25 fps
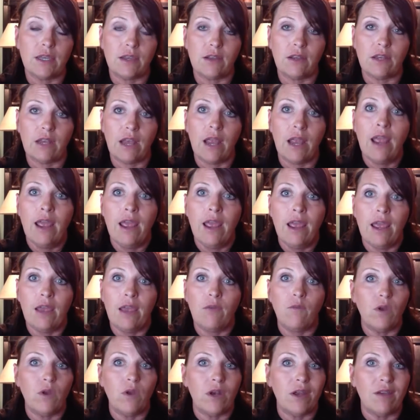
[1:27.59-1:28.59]

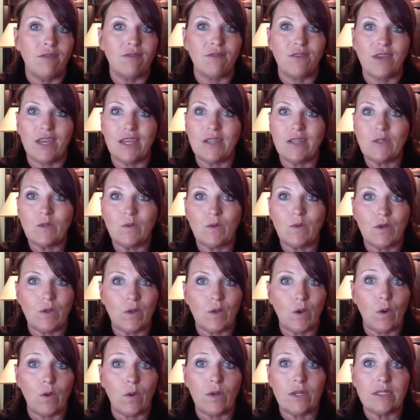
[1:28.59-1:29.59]
and when I'm faced
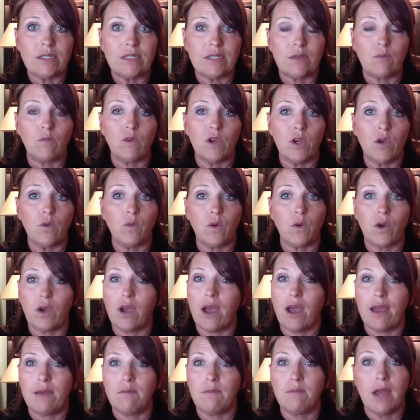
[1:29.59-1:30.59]
with going somewhere where
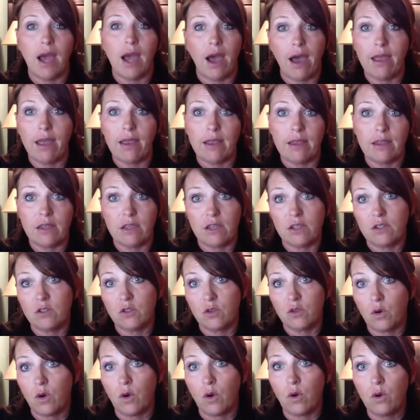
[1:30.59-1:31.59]
I'm not in
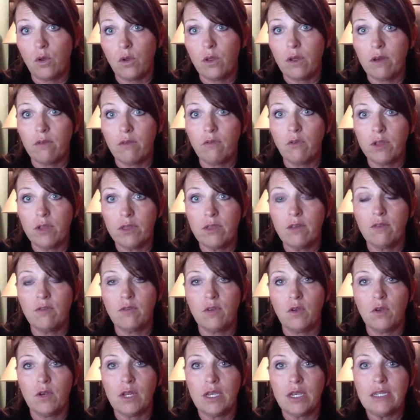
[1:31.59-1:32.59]
control of what the
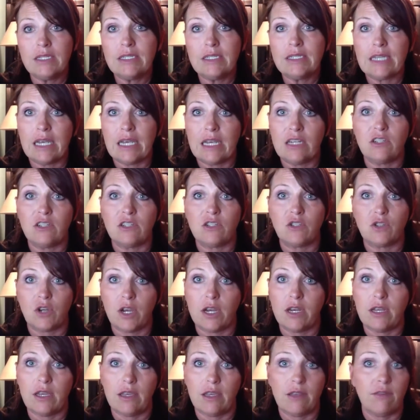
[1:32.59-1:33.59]
food is, I just
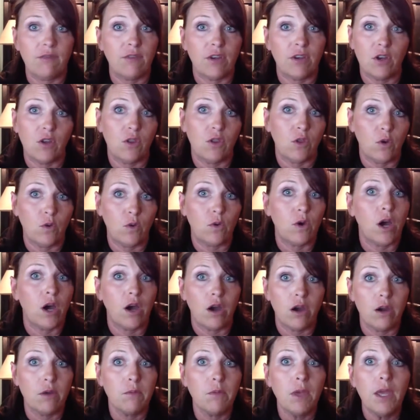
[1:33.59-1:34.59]
try to eat very low
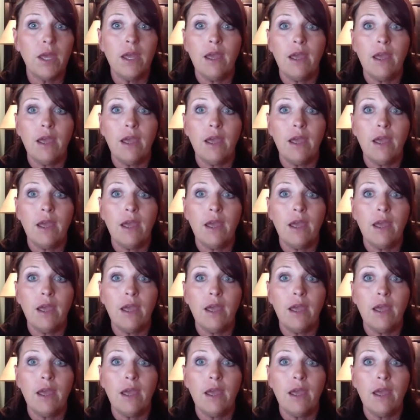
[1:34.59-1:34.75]
carb.